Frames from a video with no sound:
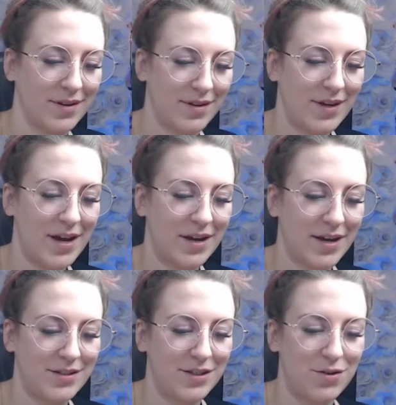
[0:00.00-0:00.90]
Yeah,
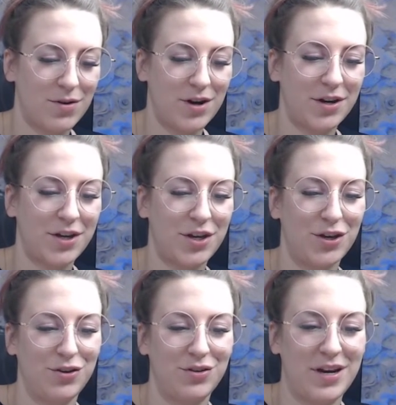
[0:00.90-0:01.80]
Kenzie, you are
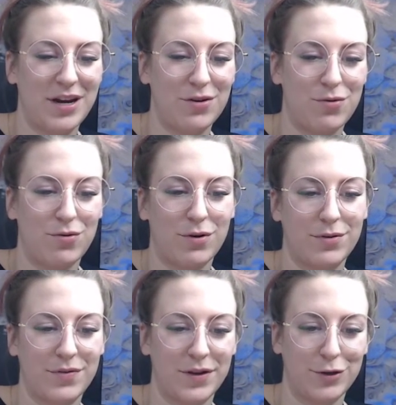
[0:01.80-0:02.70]
cute and
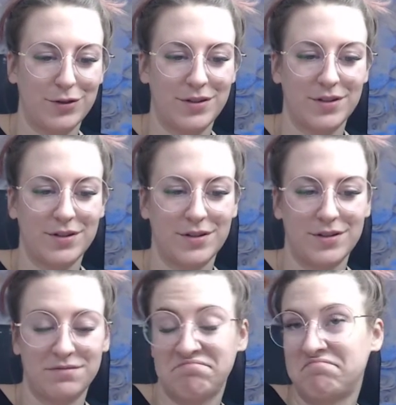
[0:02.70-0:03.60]
horror-filled.
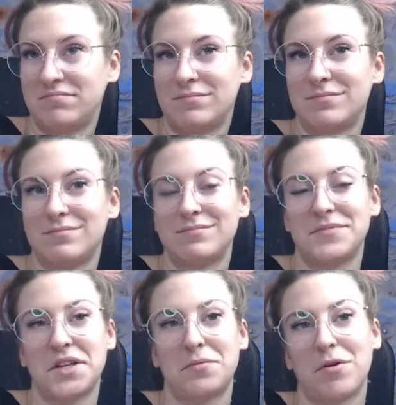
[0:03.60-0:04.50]

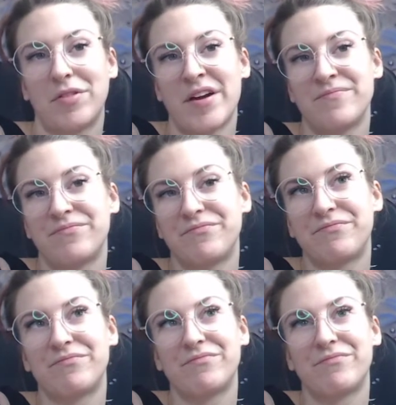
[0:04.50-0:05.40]
Nothing wrong with